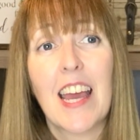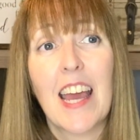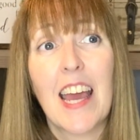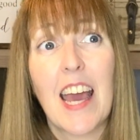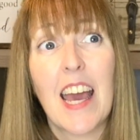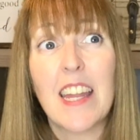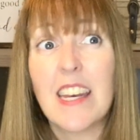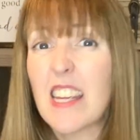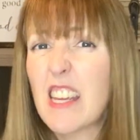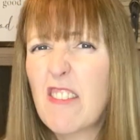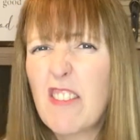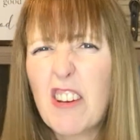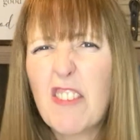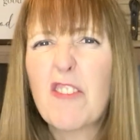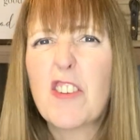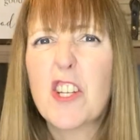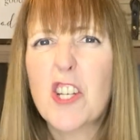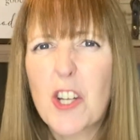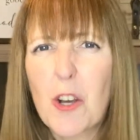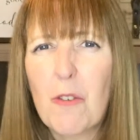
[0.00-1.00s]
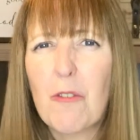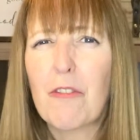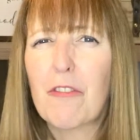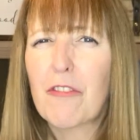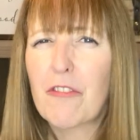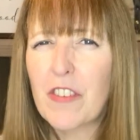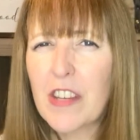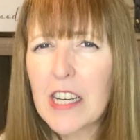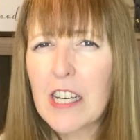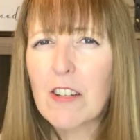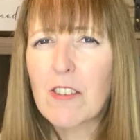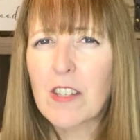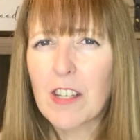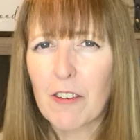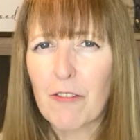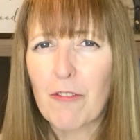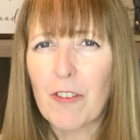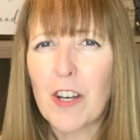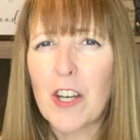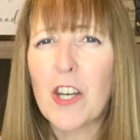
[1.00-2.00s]
And even if you don't feel
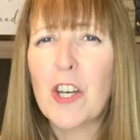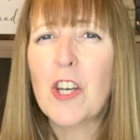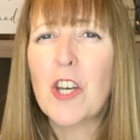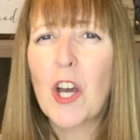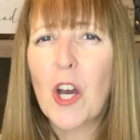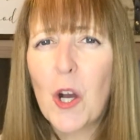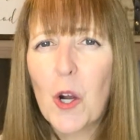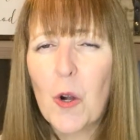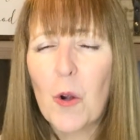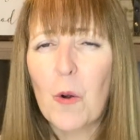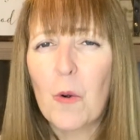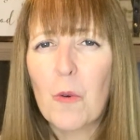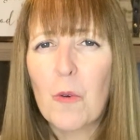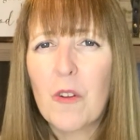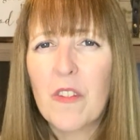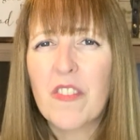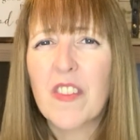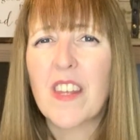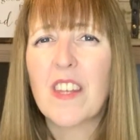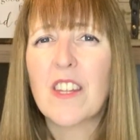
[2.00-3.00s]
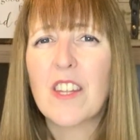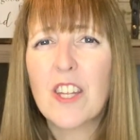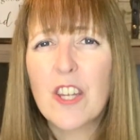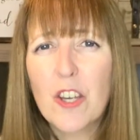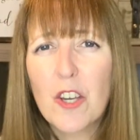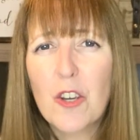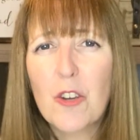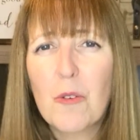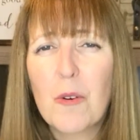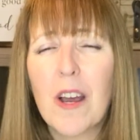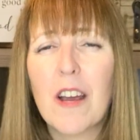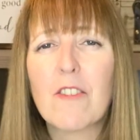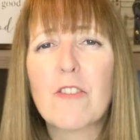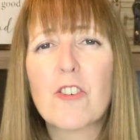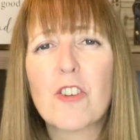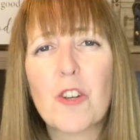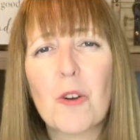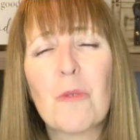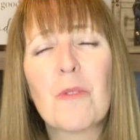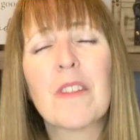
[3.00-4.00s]
different, know that you have
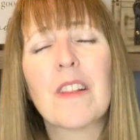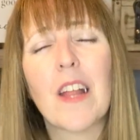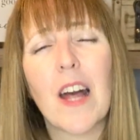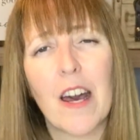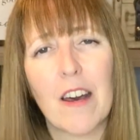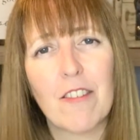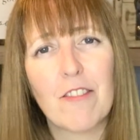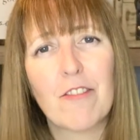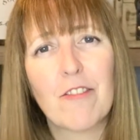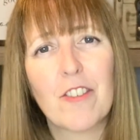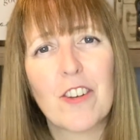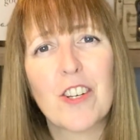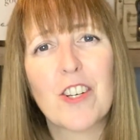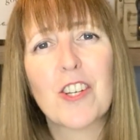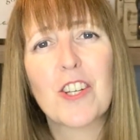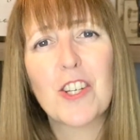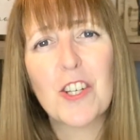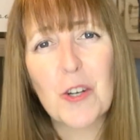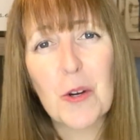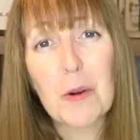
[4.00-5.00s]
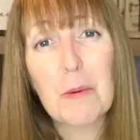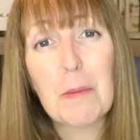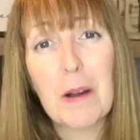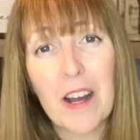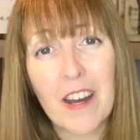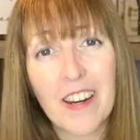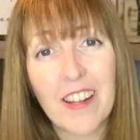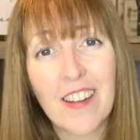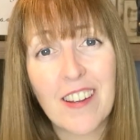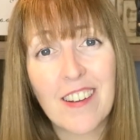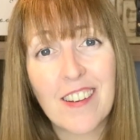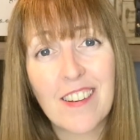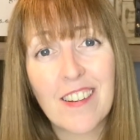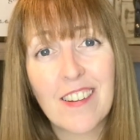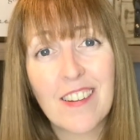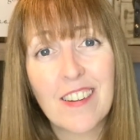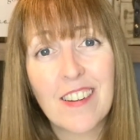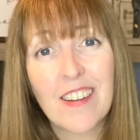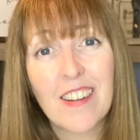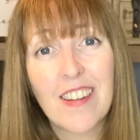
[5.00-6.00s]
shown love to your body.
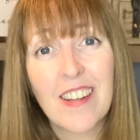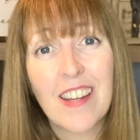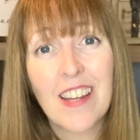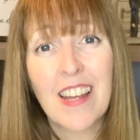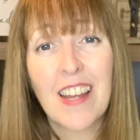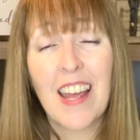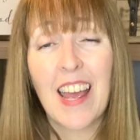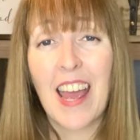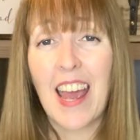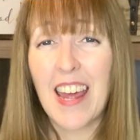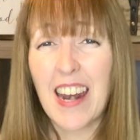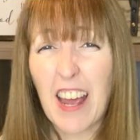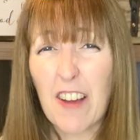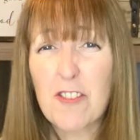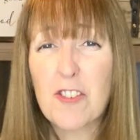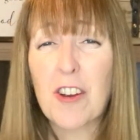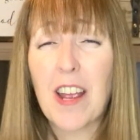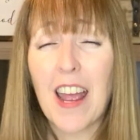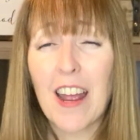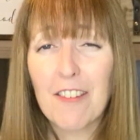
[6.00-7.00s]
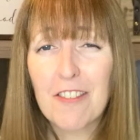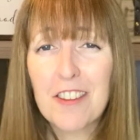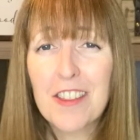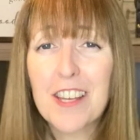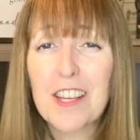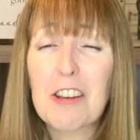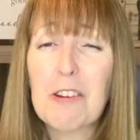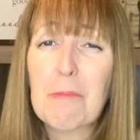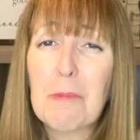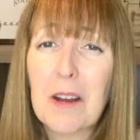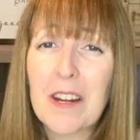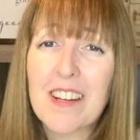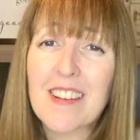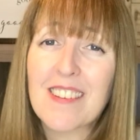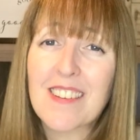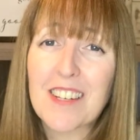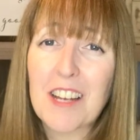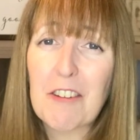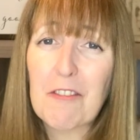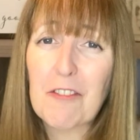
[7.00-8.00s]
And after everything your body
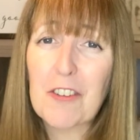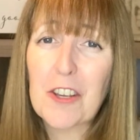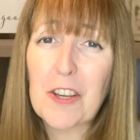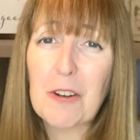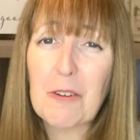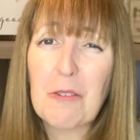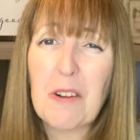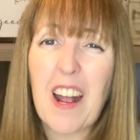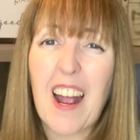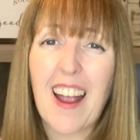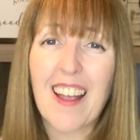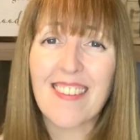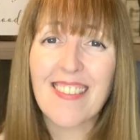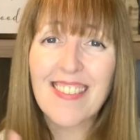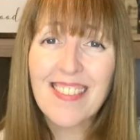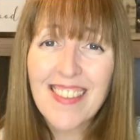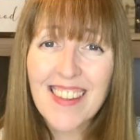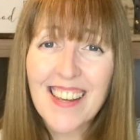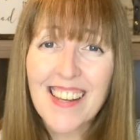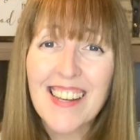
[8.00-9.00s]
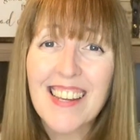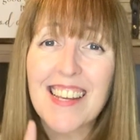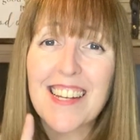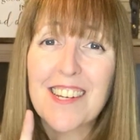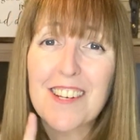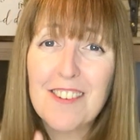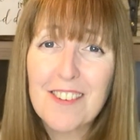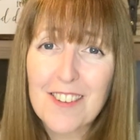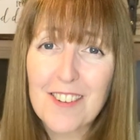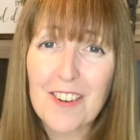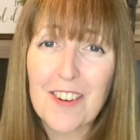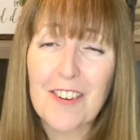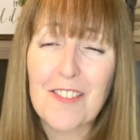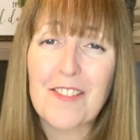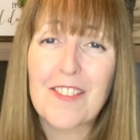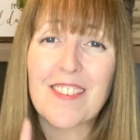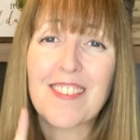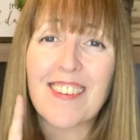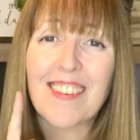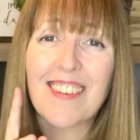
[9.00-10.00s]
has done for you, I think it
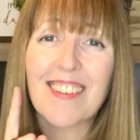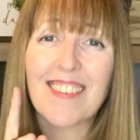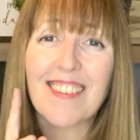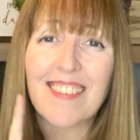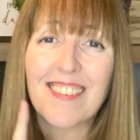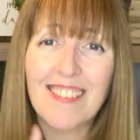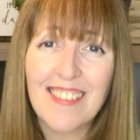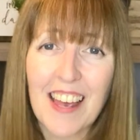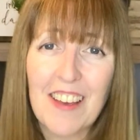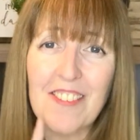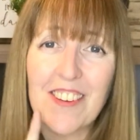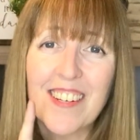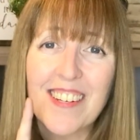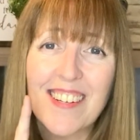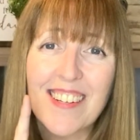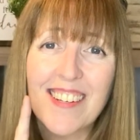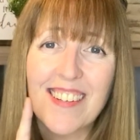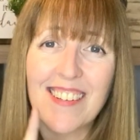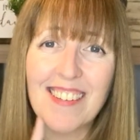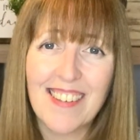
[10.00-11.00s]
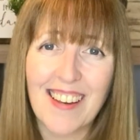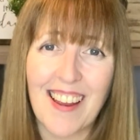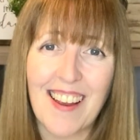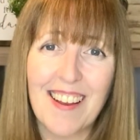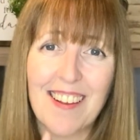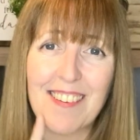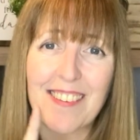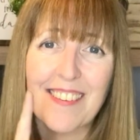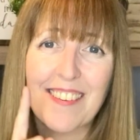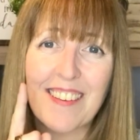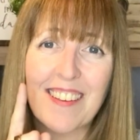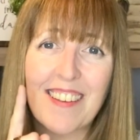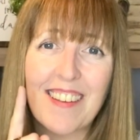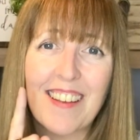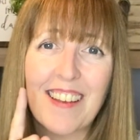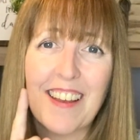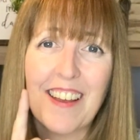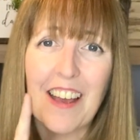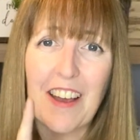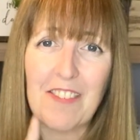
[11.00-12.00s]
deserves 7 days
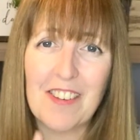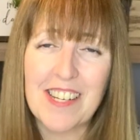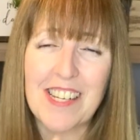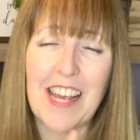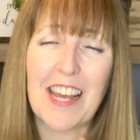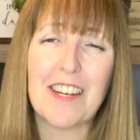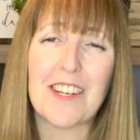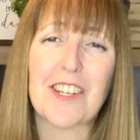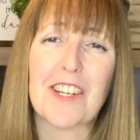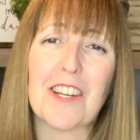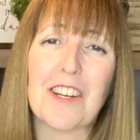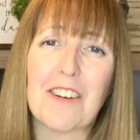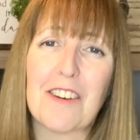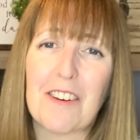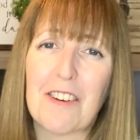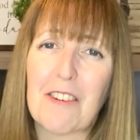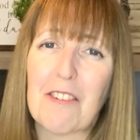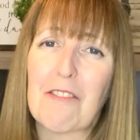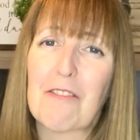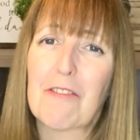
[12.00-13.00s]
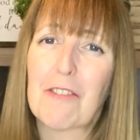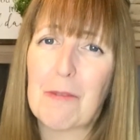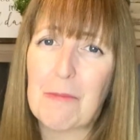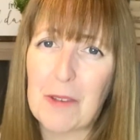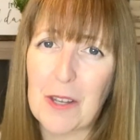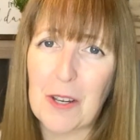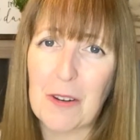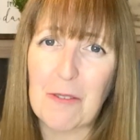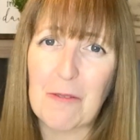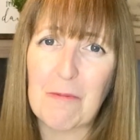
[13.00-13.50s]
of attention from you.